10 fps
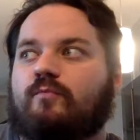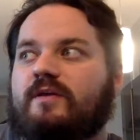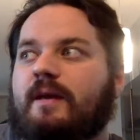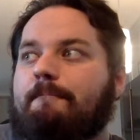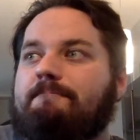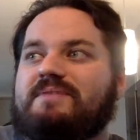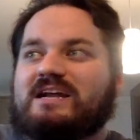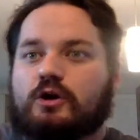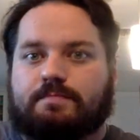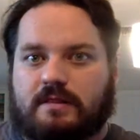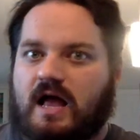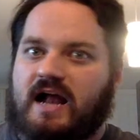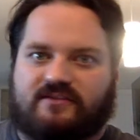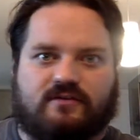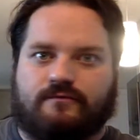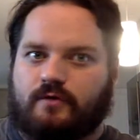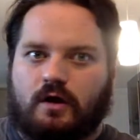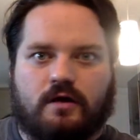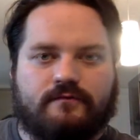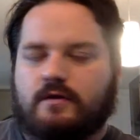when a bigger plot's
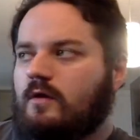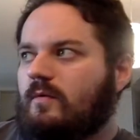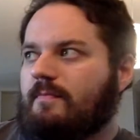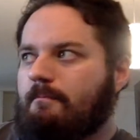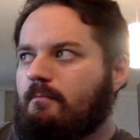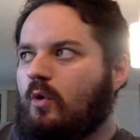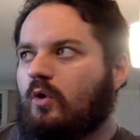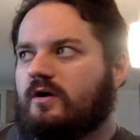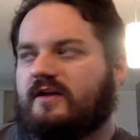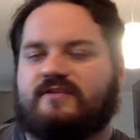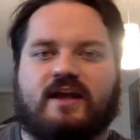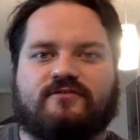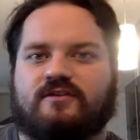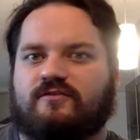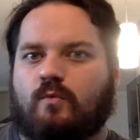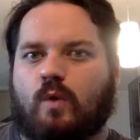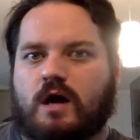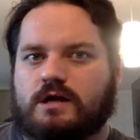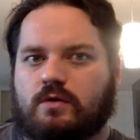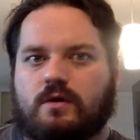involved with more attention to
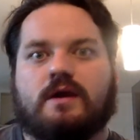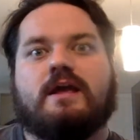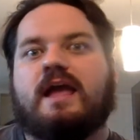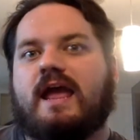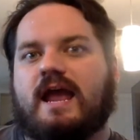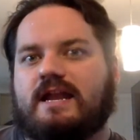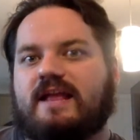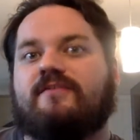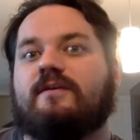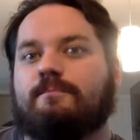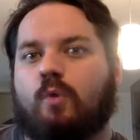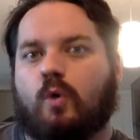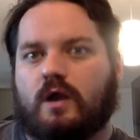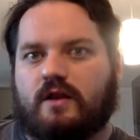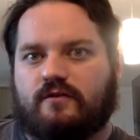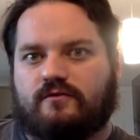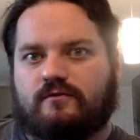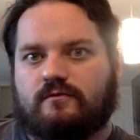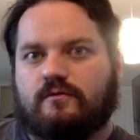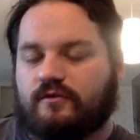Wano and its
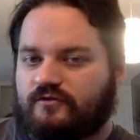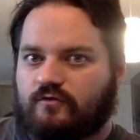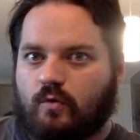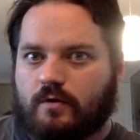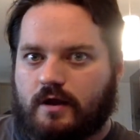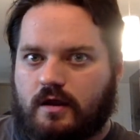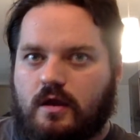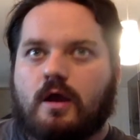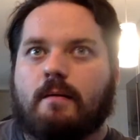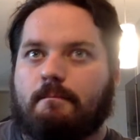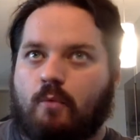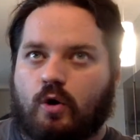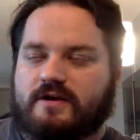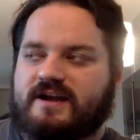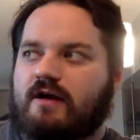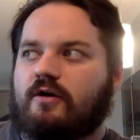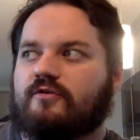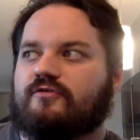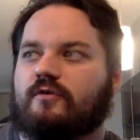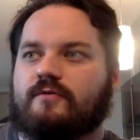importance to the story. More
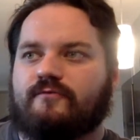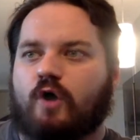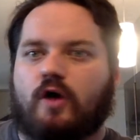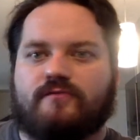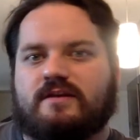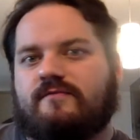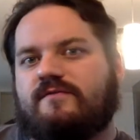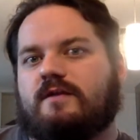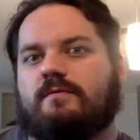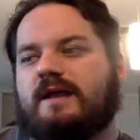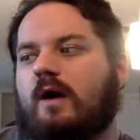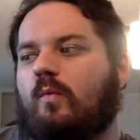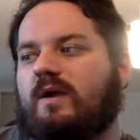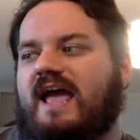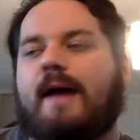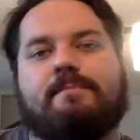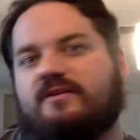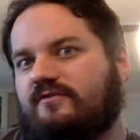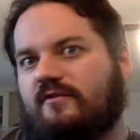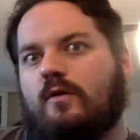characters are involved in figuring out what
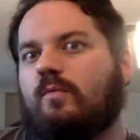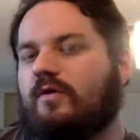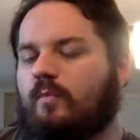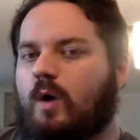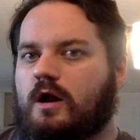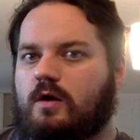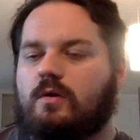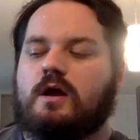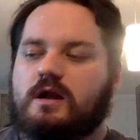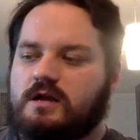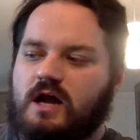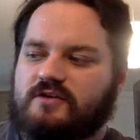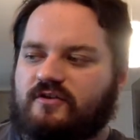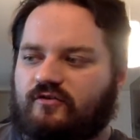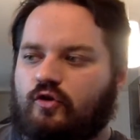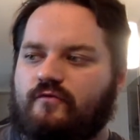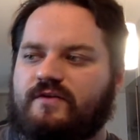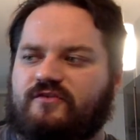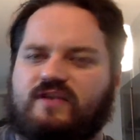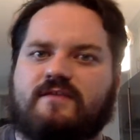happens with Wano, not just
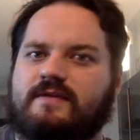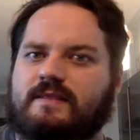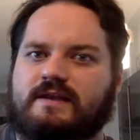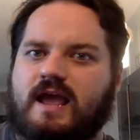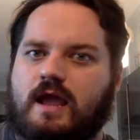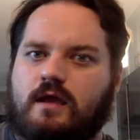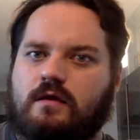Luffy saving the day.